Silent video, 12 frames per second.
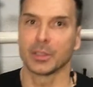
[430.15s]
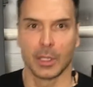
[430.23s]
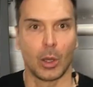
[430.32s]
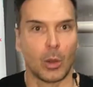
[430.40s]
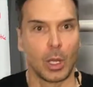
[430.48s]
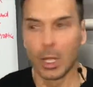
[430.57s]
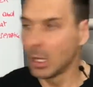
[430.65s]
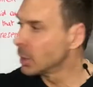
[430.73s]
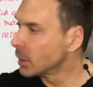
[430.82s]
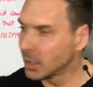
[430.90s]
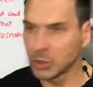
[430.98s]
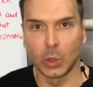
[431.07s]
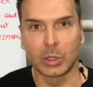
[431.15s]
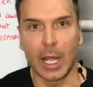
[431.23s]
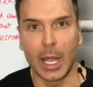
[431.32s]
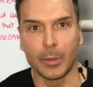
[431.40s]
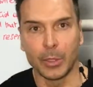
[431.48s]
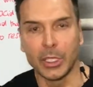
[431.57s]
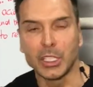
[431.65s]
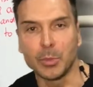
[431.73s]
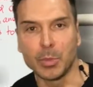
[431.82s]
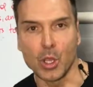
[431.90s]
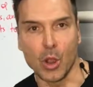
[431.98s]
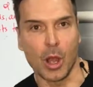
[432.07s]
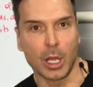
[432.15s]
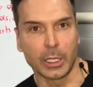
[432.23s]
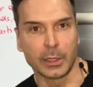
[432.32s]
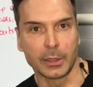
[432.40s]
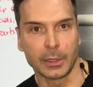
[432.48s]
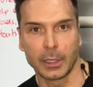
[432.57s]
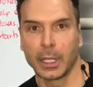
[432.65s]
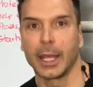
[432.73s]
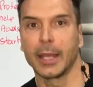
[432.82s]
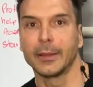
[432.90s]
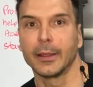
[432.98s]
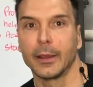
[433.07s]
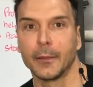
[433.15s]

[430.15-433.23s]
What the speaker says: No, there's no time. You need to be on it, and